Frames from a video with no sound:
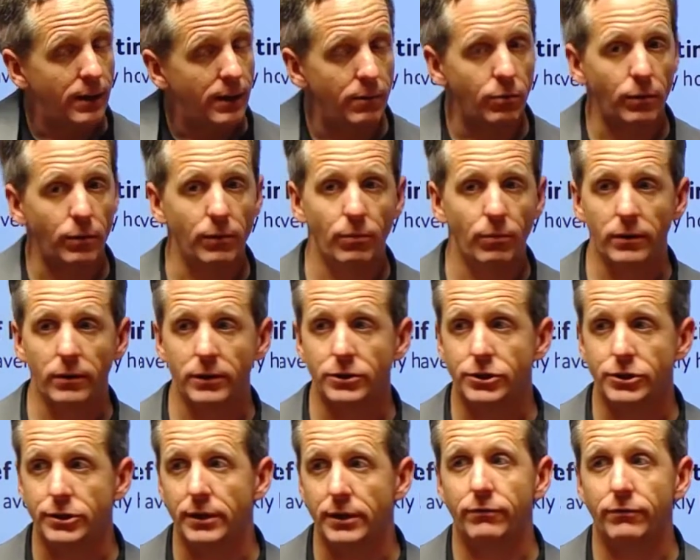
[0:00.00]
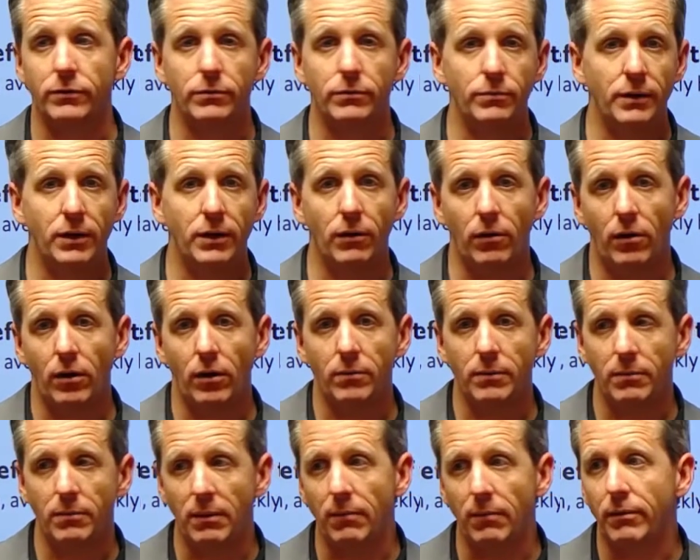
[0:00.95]
we work a shift, and we go home,
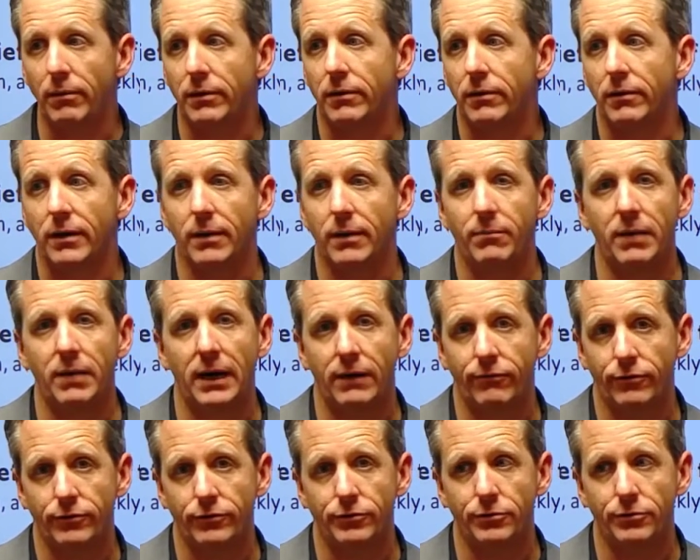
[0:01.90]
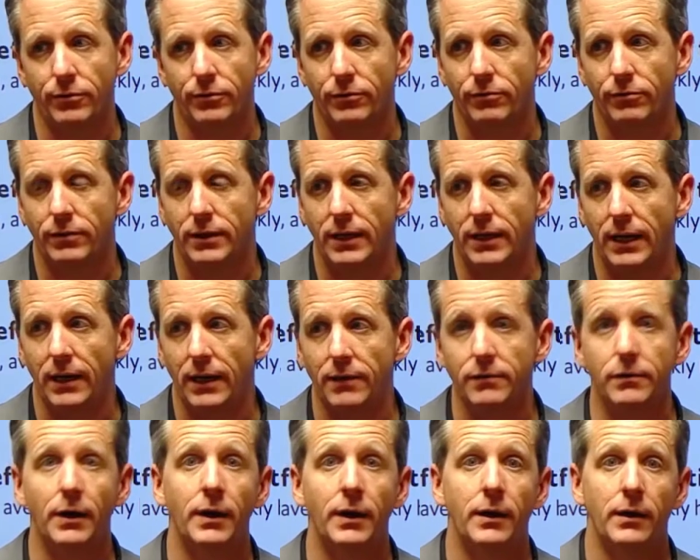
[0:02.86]
and maybe we don't come back for 2 or 3
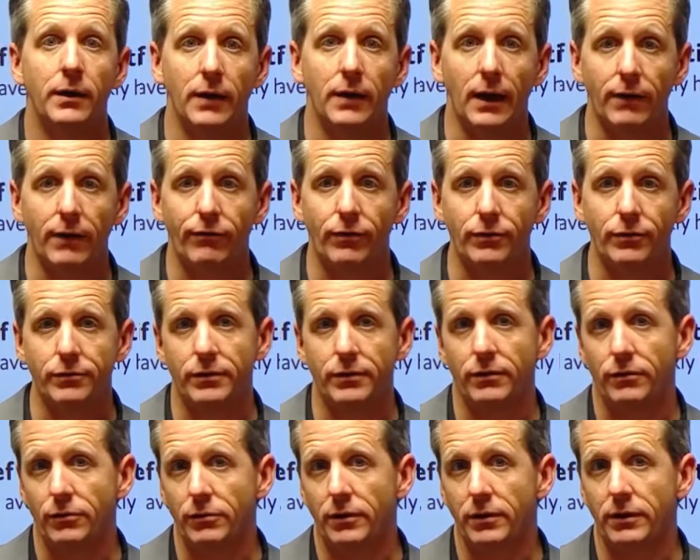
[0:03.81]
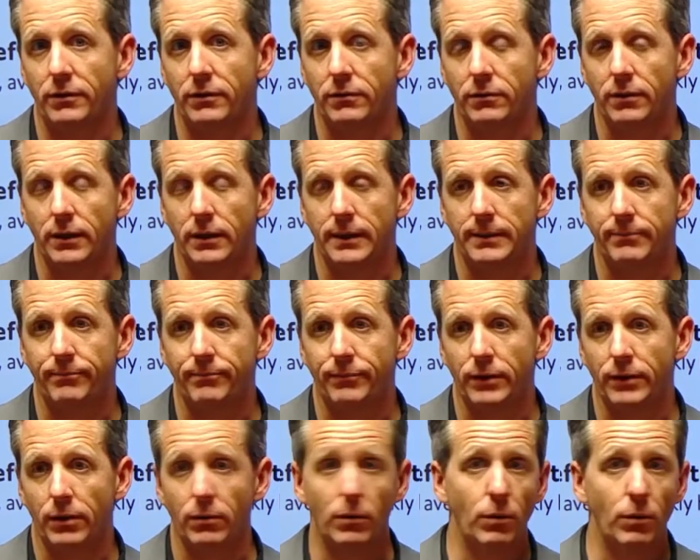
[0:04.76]
days. A lot of folks, including,
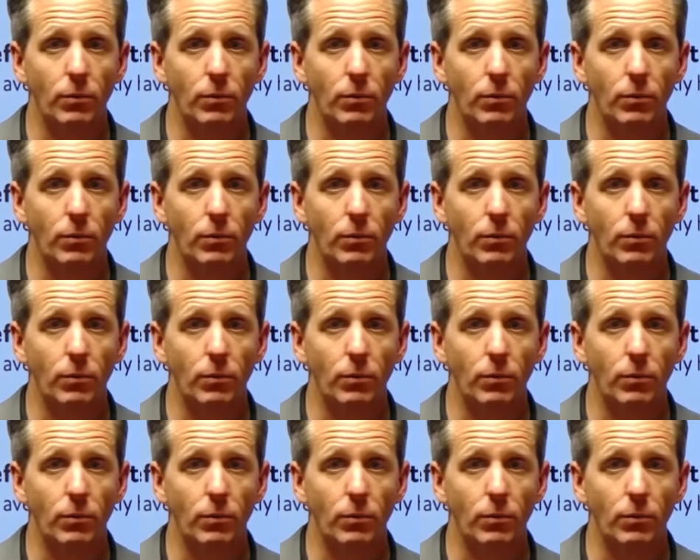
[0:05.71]
are